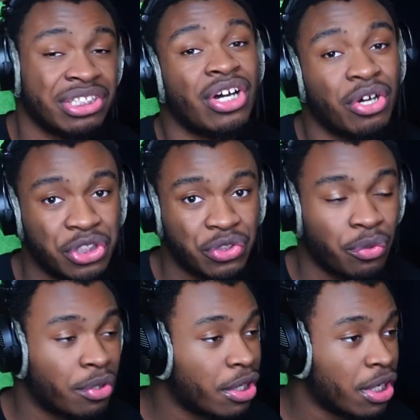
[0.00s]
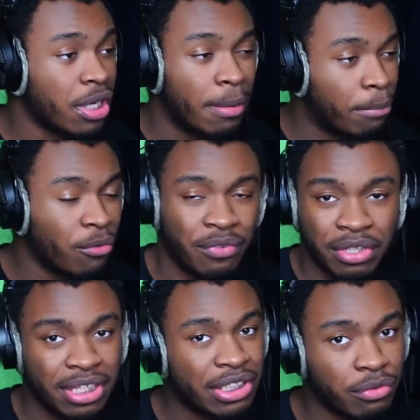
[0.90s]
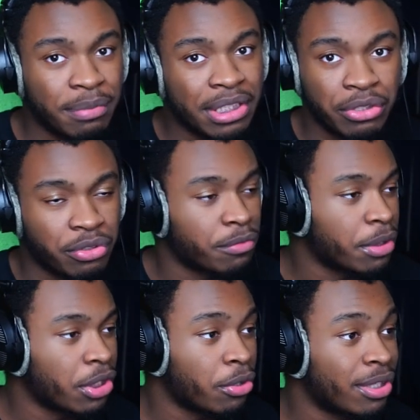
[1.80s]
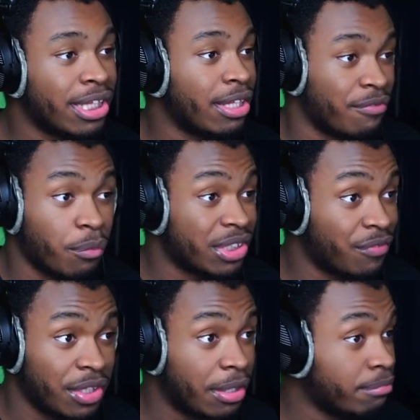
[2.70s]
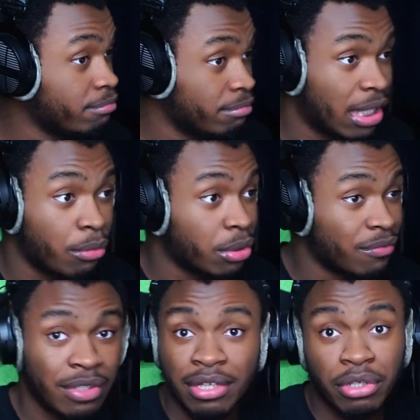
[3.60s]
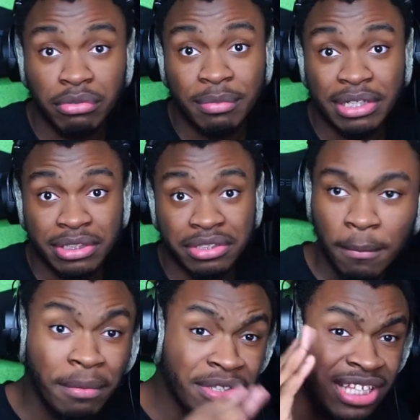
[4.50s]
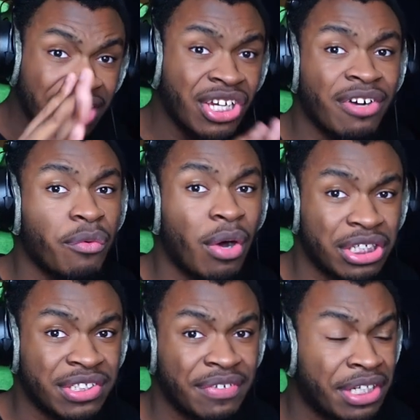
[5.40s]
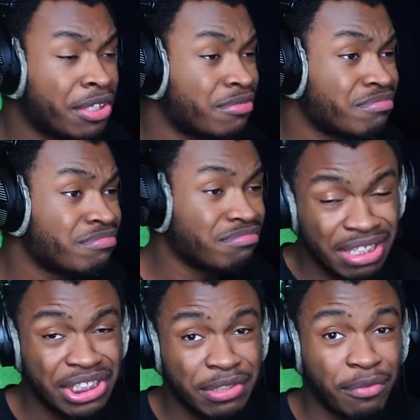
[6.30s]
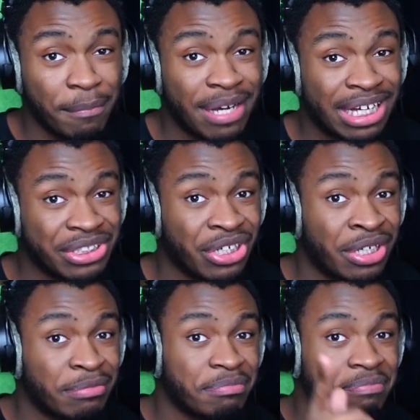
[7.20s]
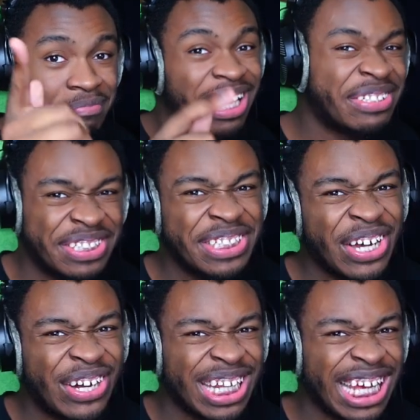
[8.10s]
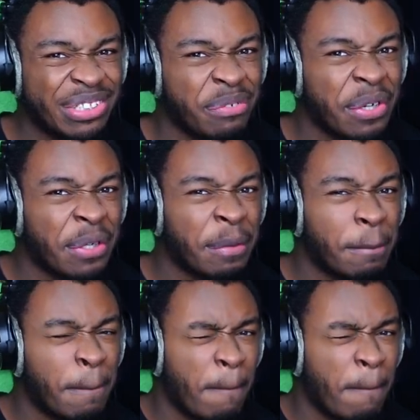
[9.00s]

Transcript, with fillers: to zero n shore. Both of the things will be in the description below. If it wasn't for them, I would have not known about this. But thank y'all for watching the video. It's your boy Patar. I'll see y'all in the next one.